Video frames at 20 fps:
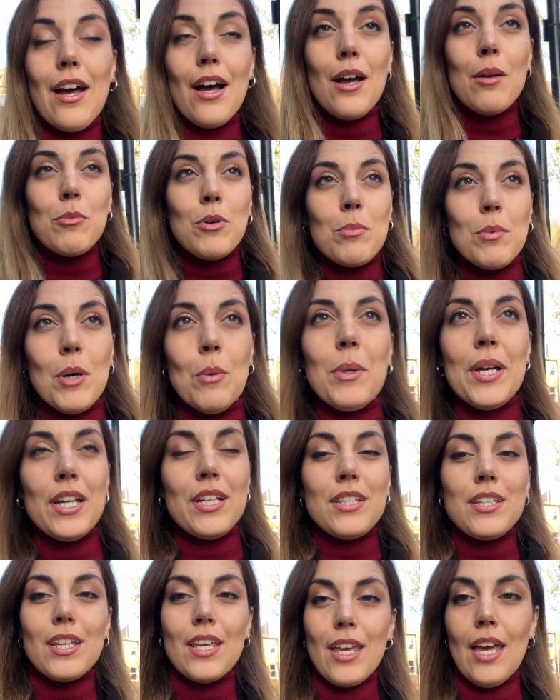I'm on my way
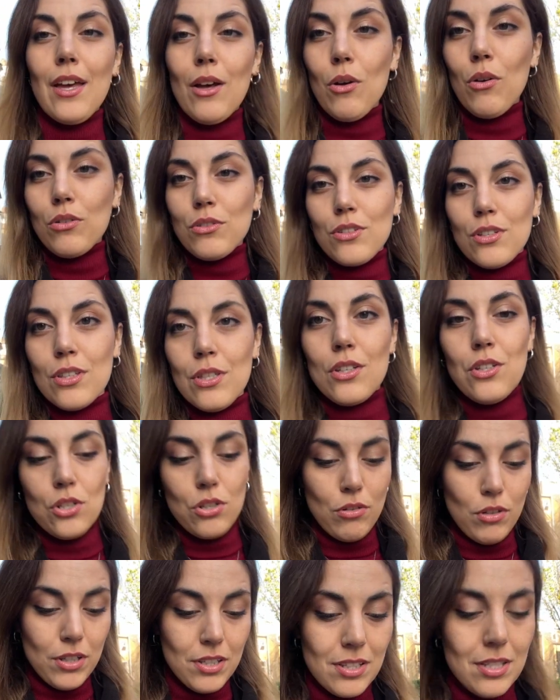to get onto the
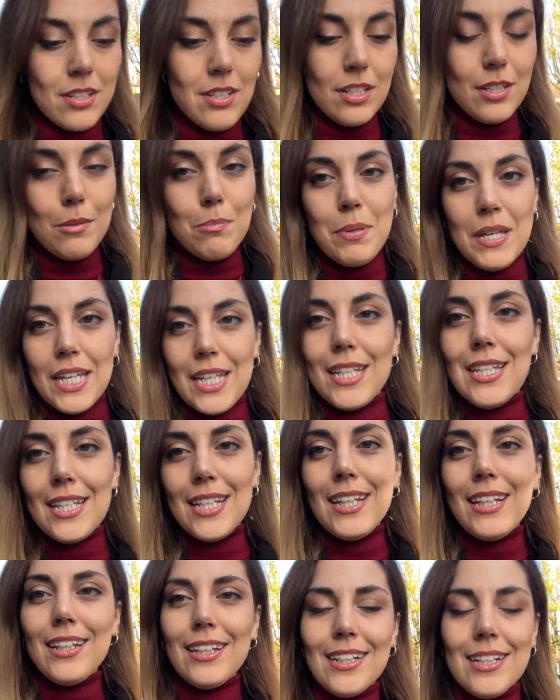trusted
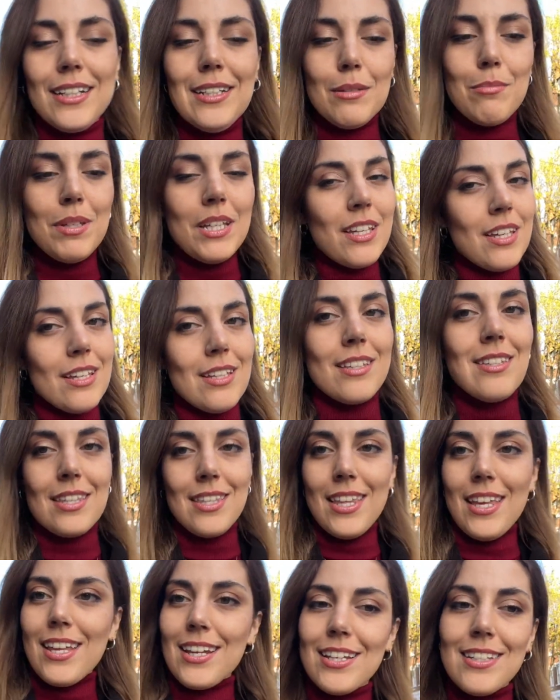Piccadilly line, because
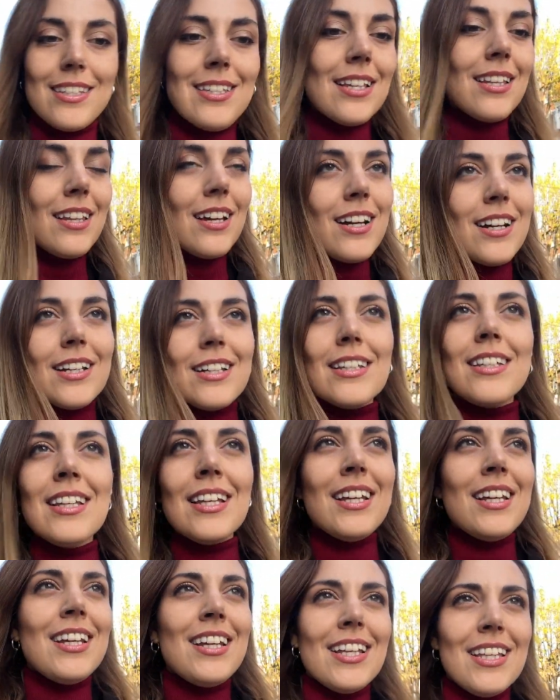that is the line
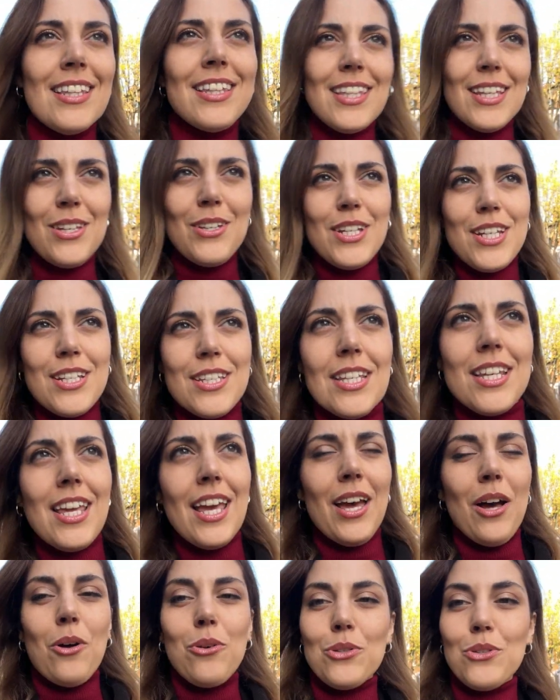that you need to
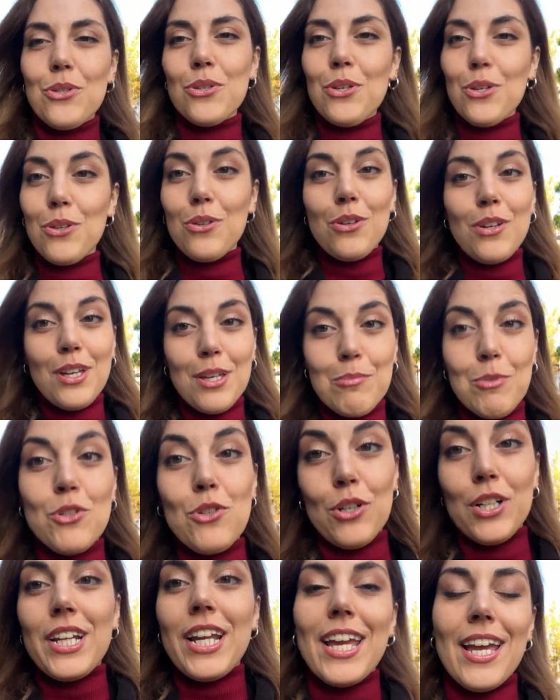get onto in
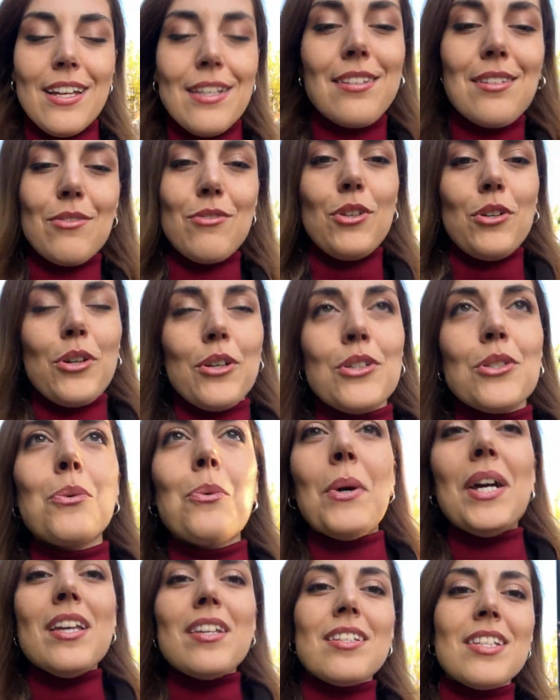majority cases if you're going to
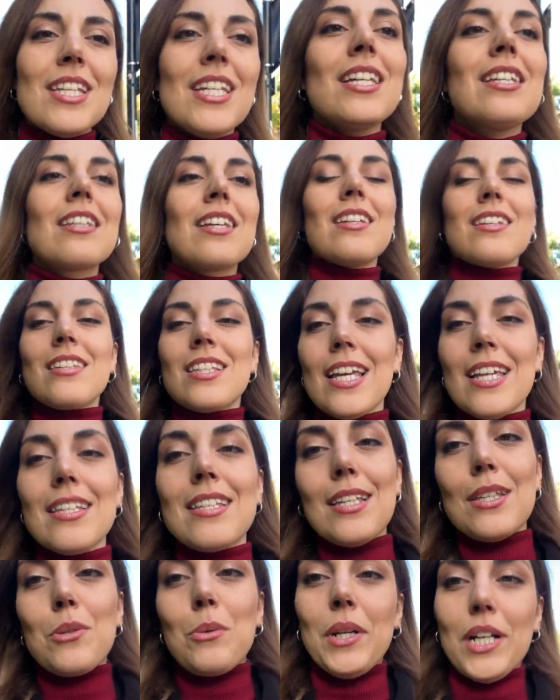West End, because
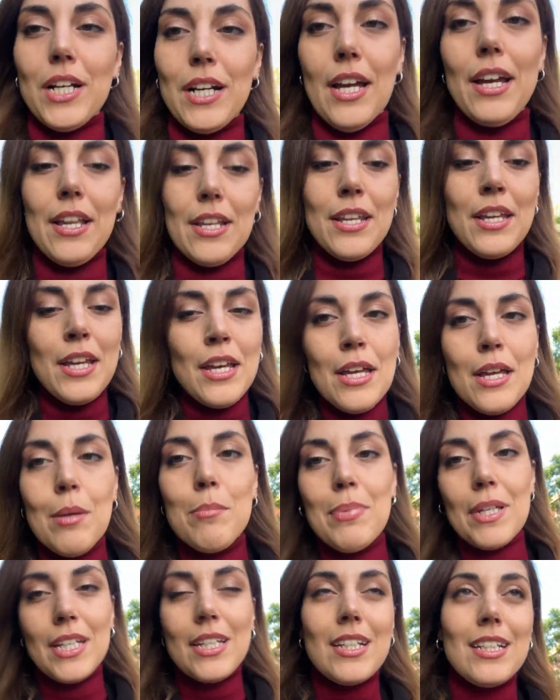Leicester Square and
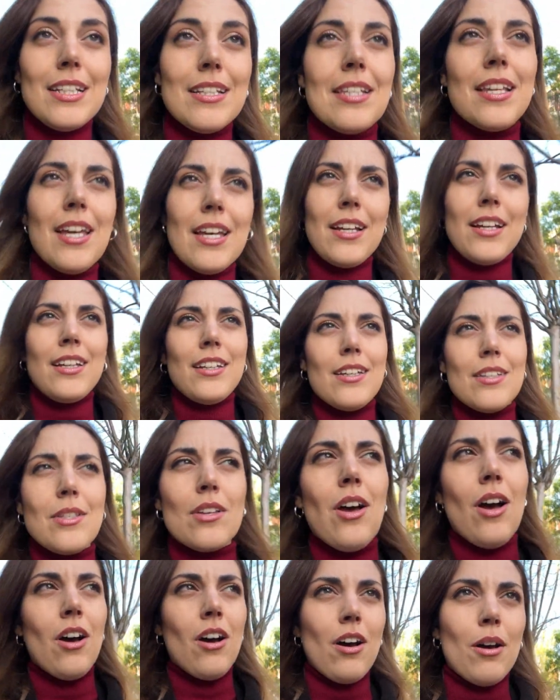Piccadilly Circus
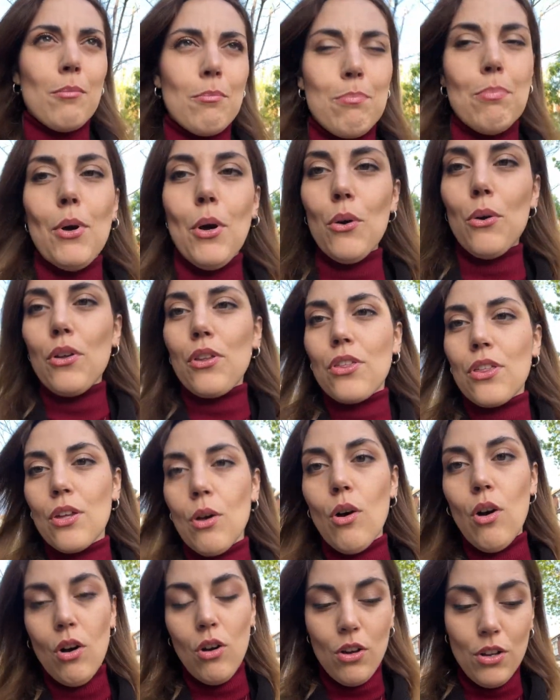are both
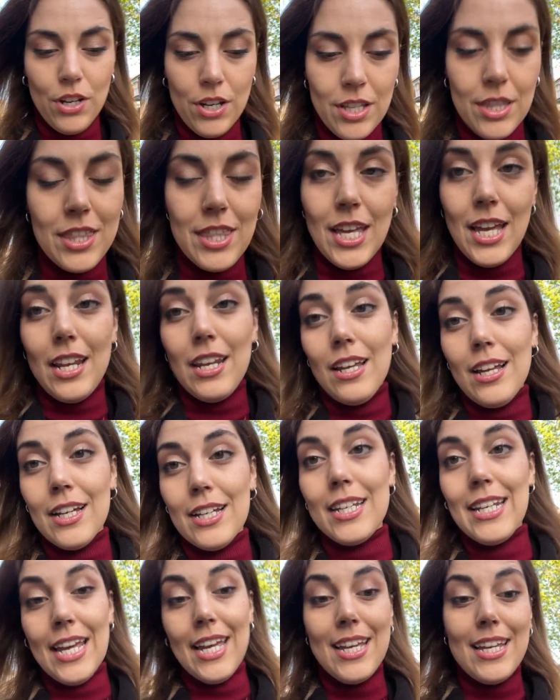on that
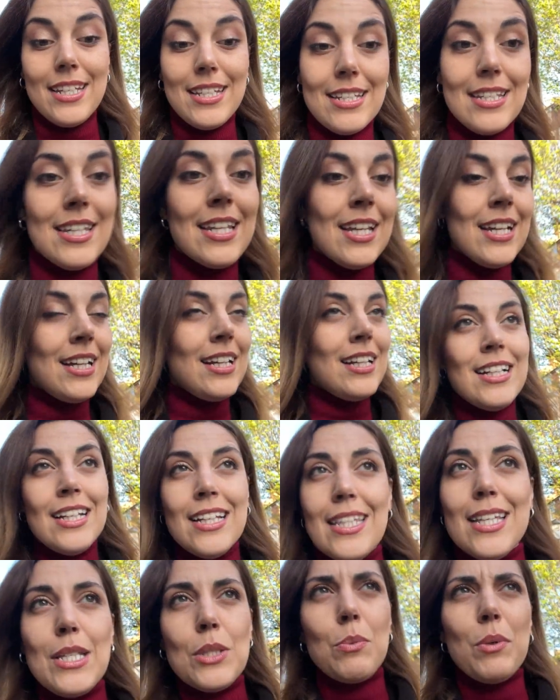line, and
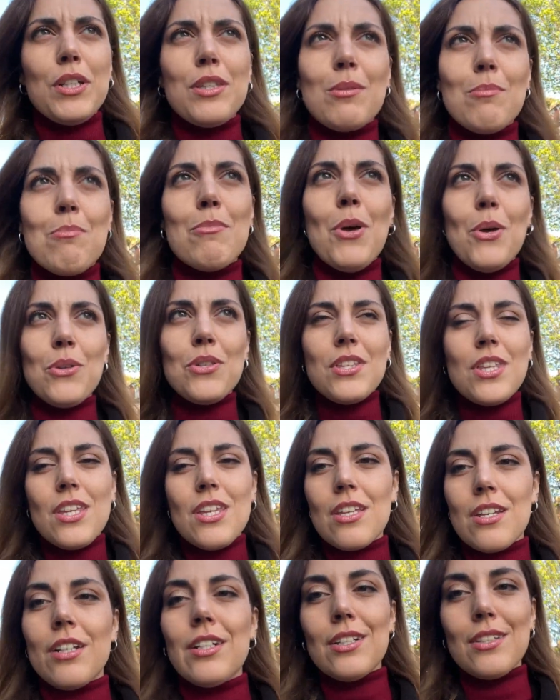that's where the most
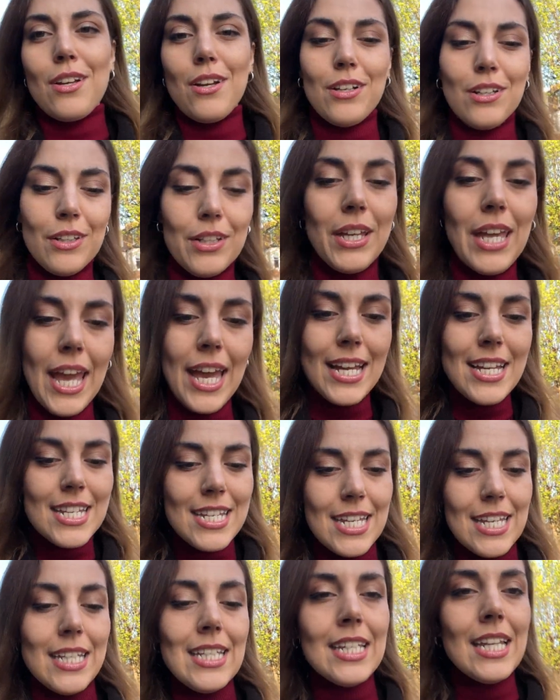theatres are
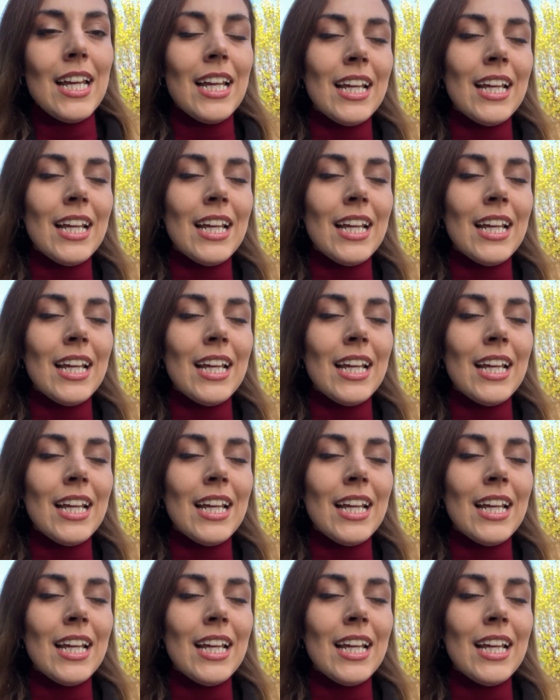located.